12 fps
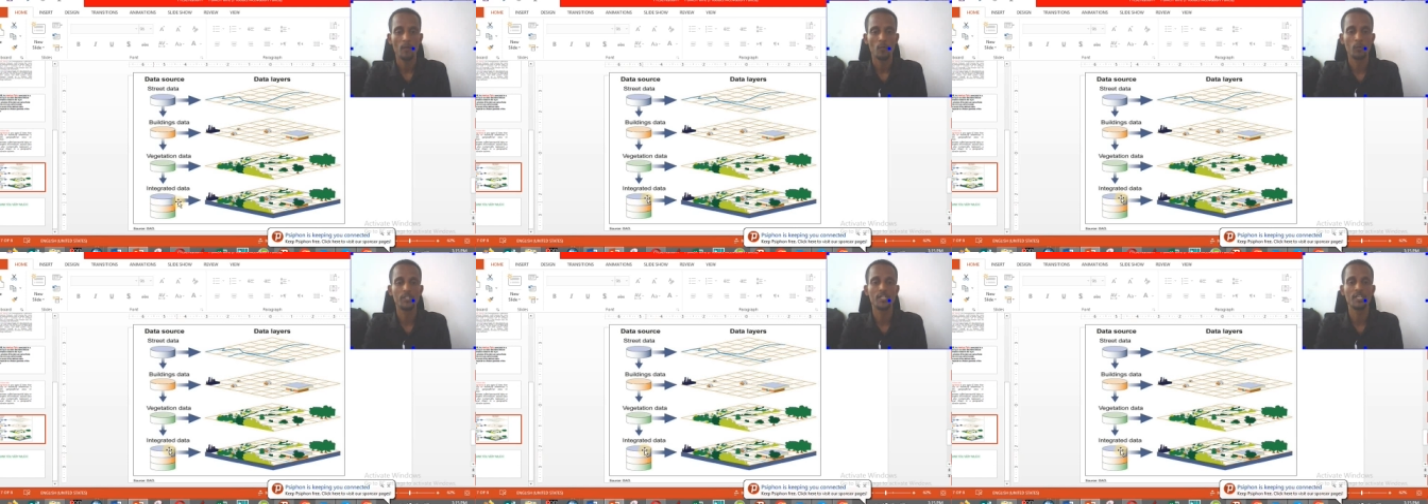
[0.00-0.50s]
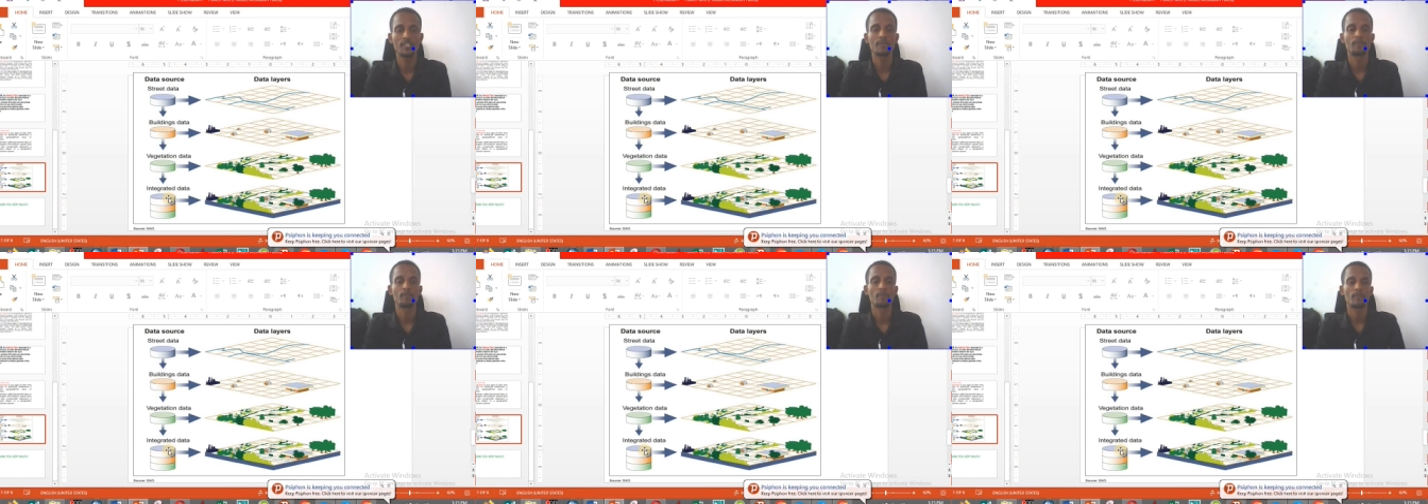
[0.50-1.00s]
which
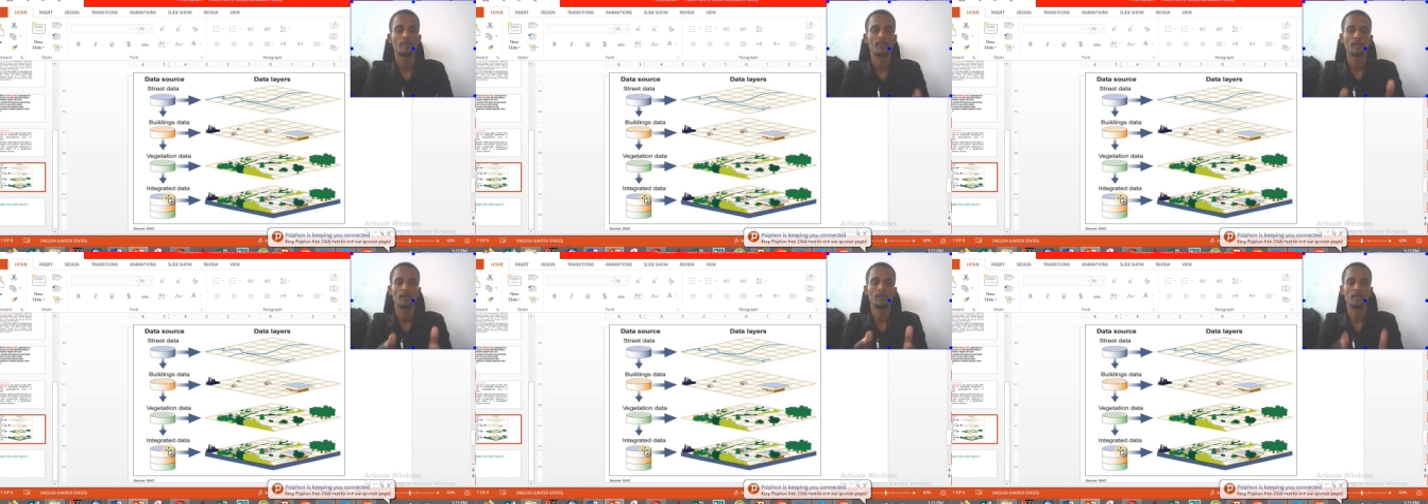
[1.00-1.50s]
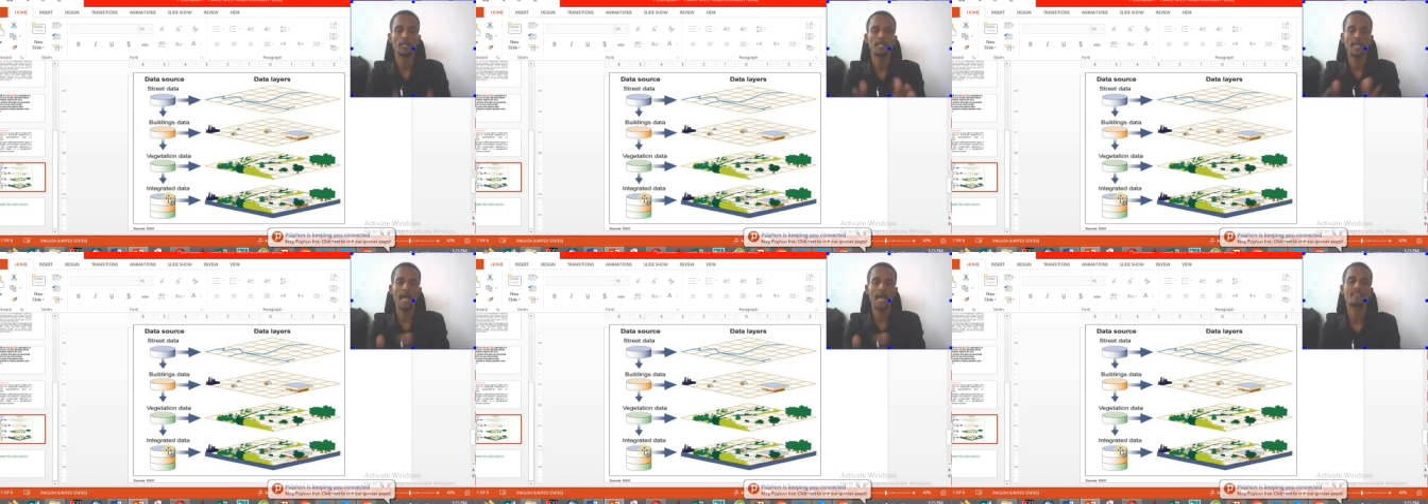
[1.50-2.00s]
is
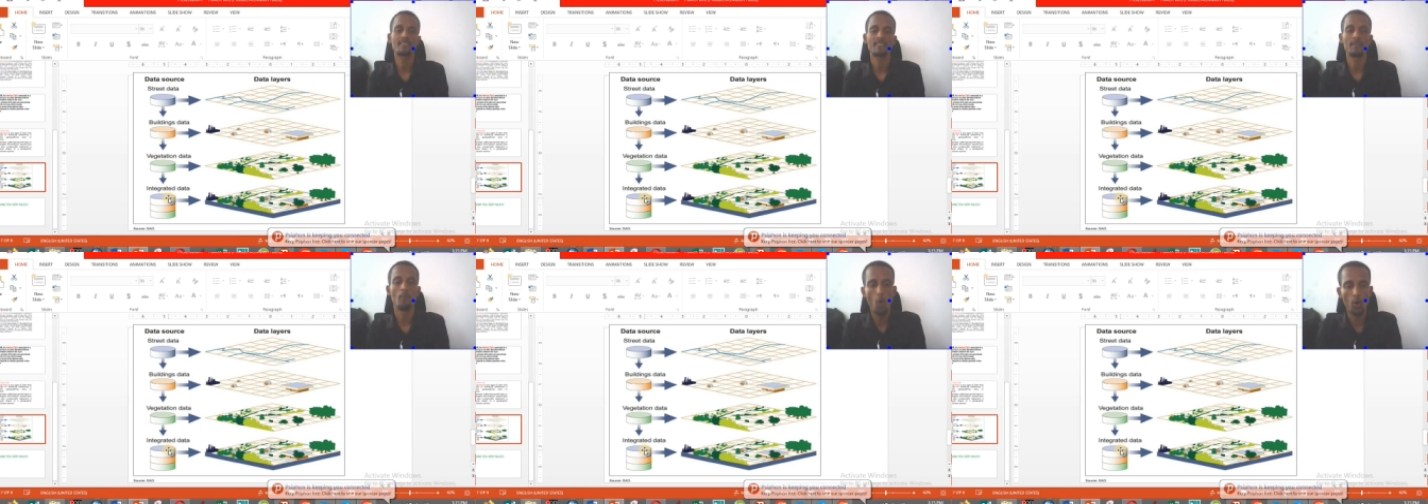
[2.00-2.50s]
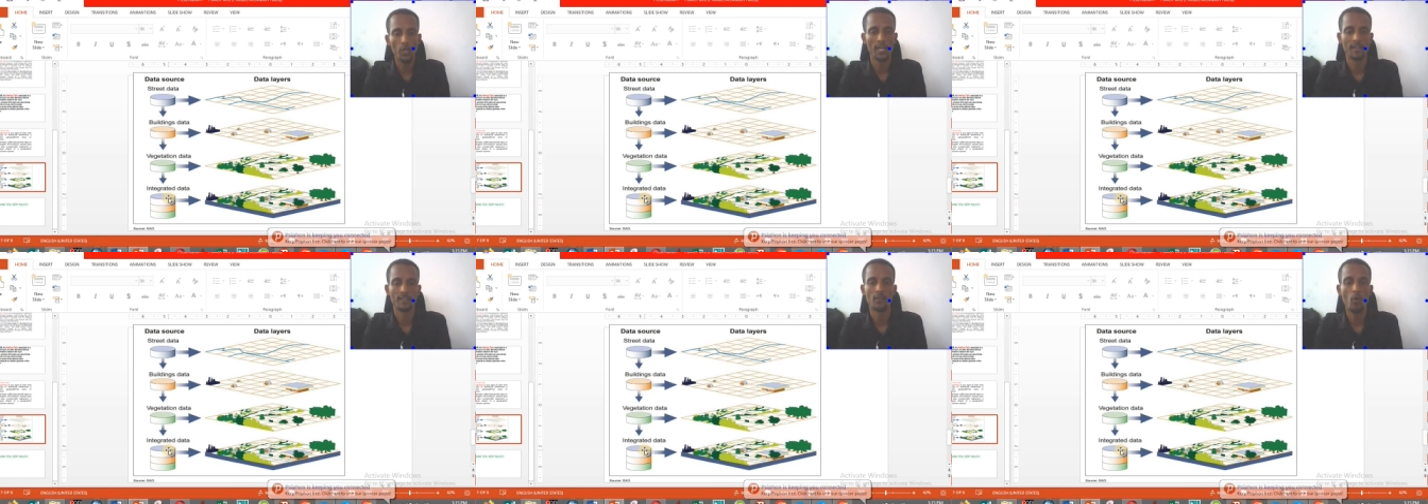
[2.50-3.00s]
written as the
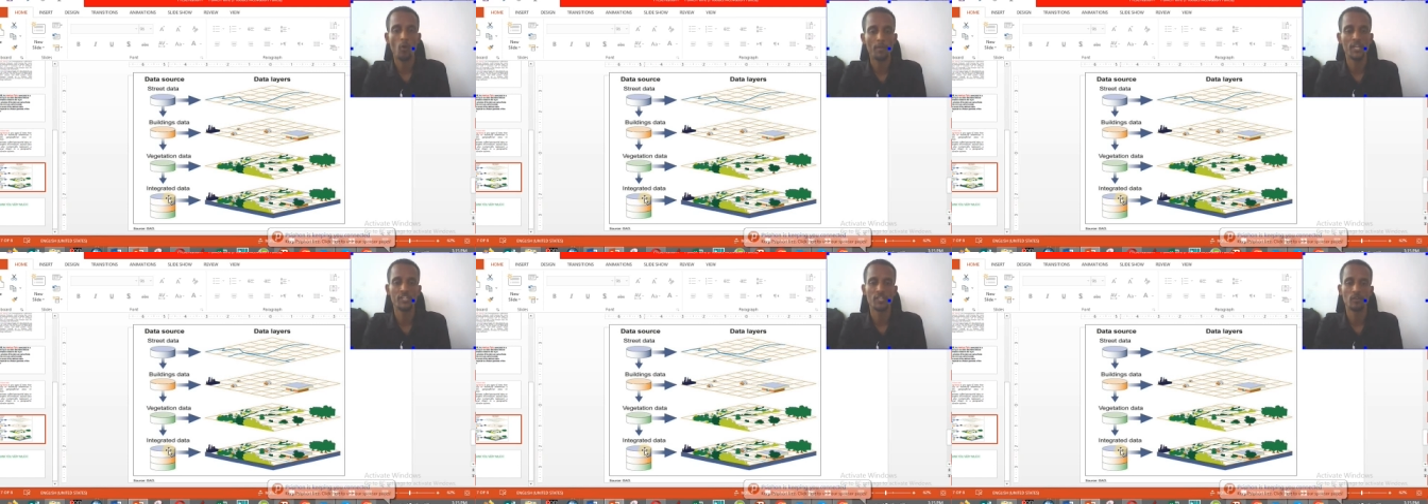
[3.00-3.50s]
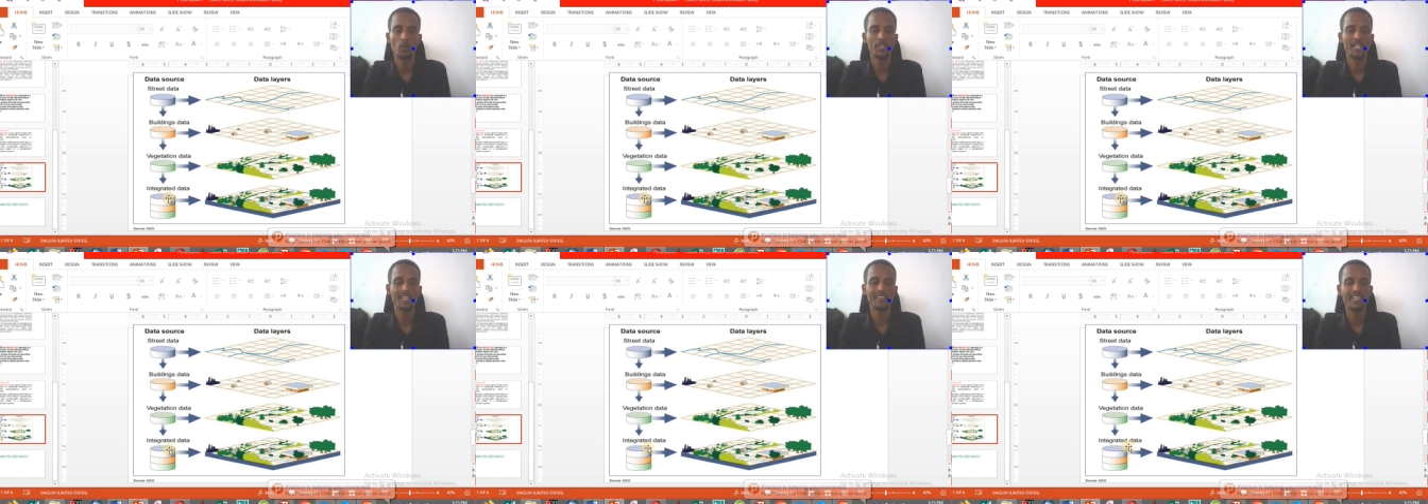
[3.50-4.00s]
model, the combination or
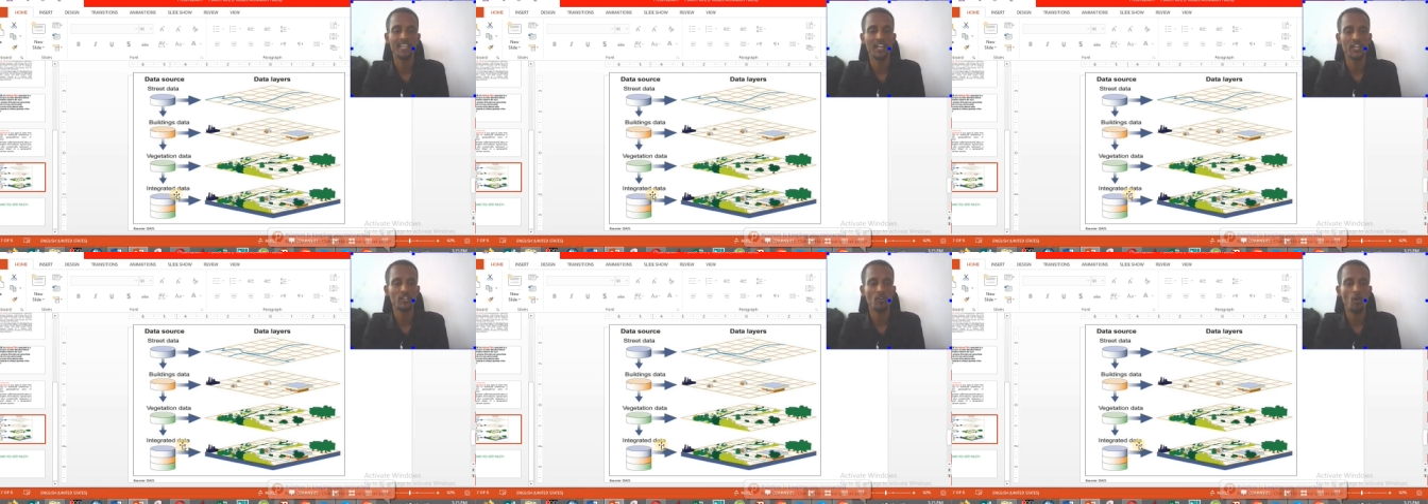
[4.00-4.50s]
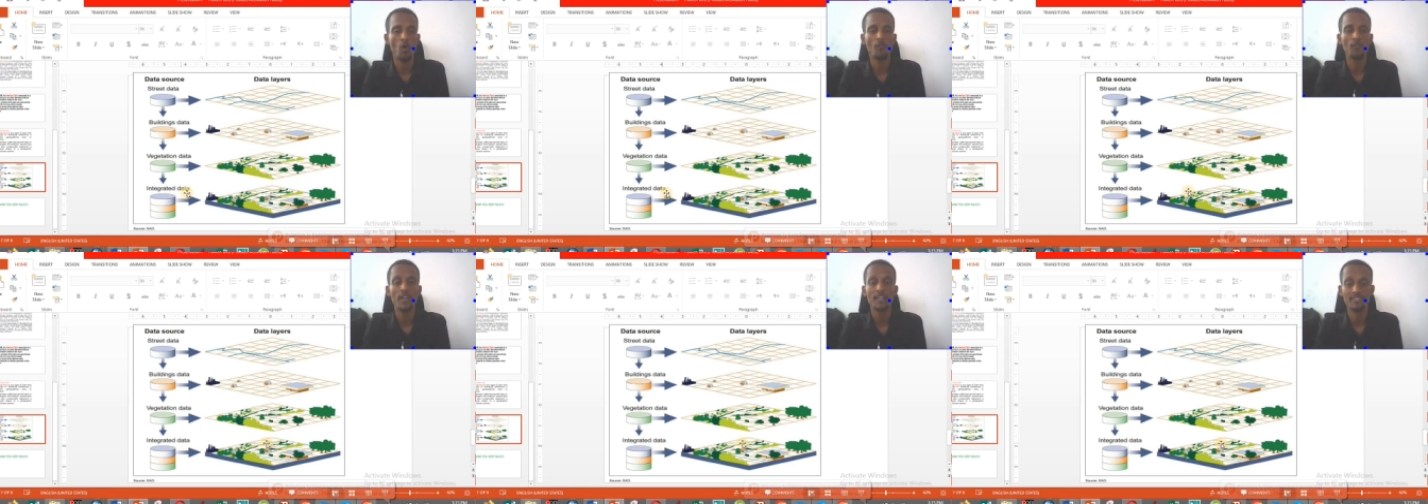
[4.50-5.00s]
the integration
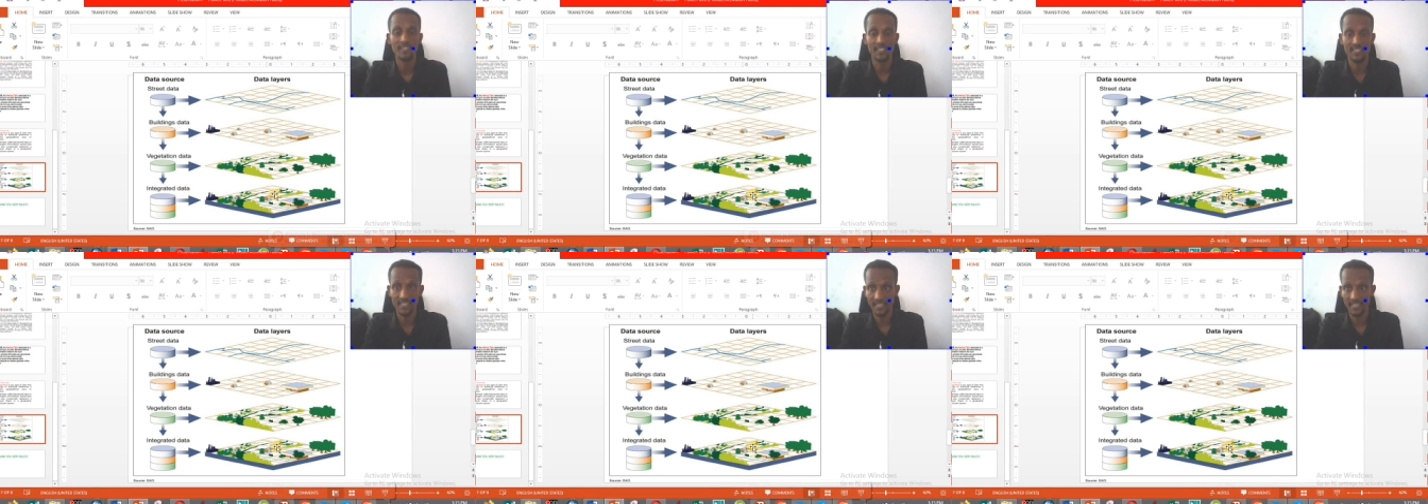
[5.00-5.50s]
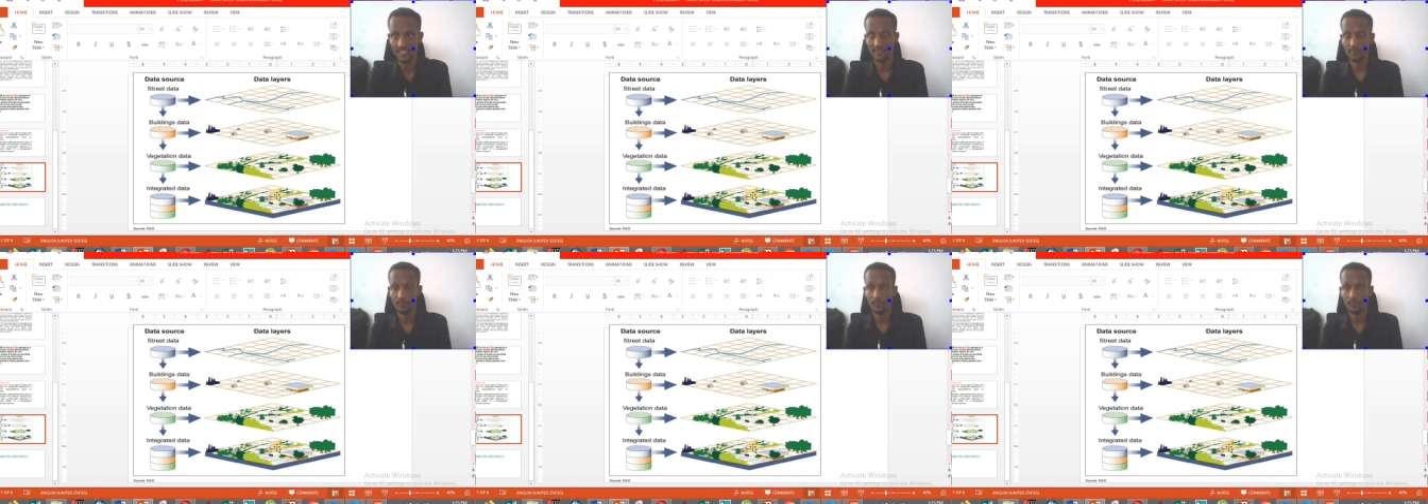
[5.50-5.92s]
of these things.